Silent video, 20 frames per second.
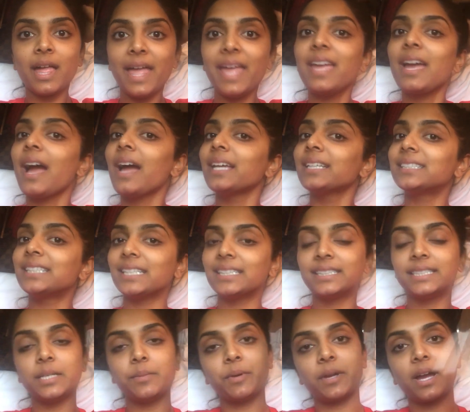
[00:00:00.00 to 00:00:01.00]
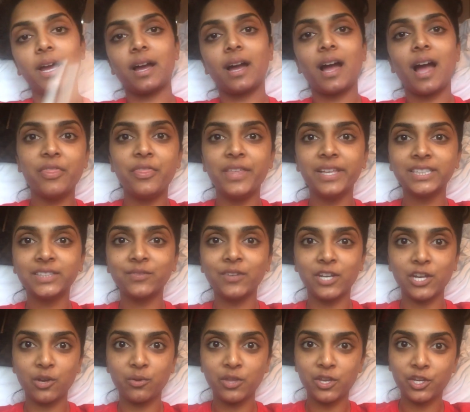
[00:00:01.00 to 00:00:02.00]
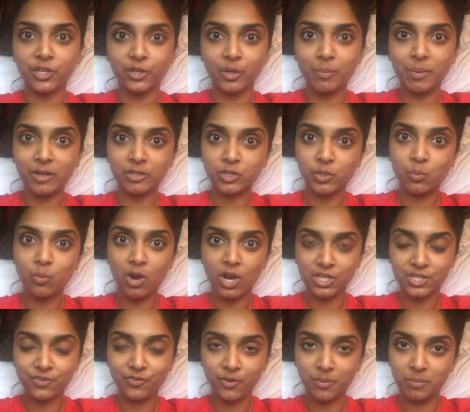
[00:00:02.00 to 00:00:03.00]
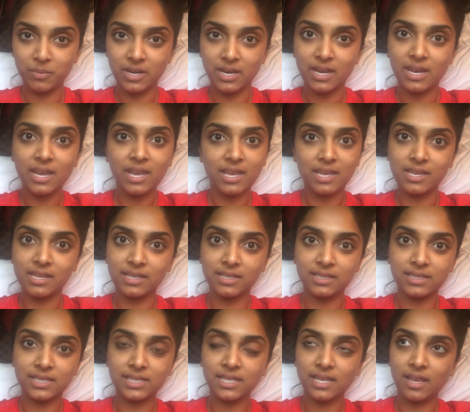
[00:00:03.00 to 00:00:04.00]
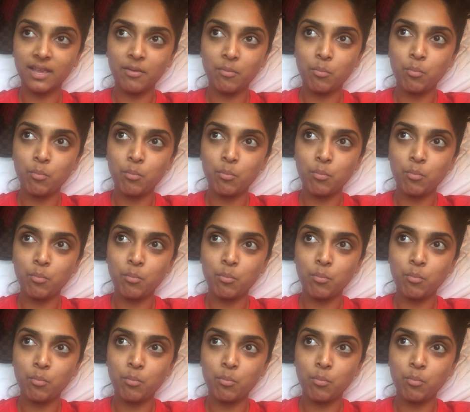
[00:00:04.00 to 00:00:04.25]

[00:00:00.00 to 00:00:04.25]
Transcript: Hey guys, it's Deepica. This video that you're about to watch from me is